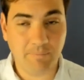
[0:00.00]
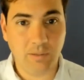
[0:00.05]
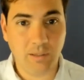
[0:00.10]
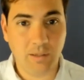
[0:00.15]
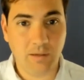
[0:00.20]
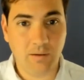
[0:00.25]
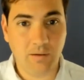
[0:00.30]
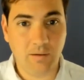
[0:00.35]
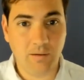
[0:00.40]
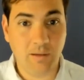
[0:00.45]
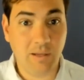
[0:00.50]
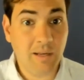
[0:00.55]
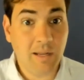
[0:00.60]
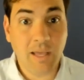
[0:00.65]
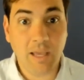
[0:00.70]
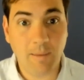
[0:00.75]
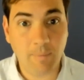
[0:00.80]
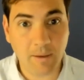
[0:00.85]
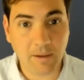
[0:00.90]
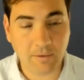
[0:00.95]

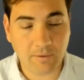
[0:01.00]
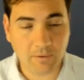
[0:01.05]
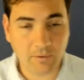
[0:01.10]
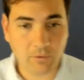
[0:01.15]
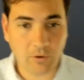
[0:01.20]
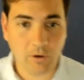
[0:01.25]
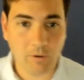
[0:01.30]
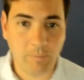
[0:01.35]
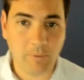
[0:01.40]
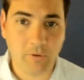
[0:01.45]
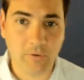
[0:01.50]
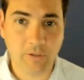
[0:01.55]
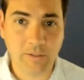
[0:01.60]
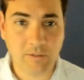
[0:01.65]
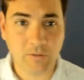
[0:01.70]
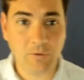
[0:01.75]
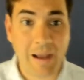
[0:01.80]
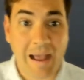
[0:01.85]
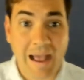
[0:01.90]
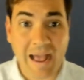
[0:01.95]
inhibit their ability
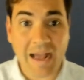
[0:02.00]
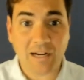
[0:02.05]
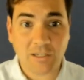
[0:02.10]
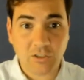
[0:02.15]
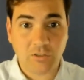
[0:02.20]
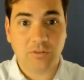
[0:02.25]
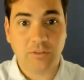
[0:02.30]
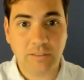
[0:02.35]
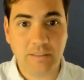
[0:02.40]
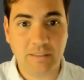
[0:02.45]
to actually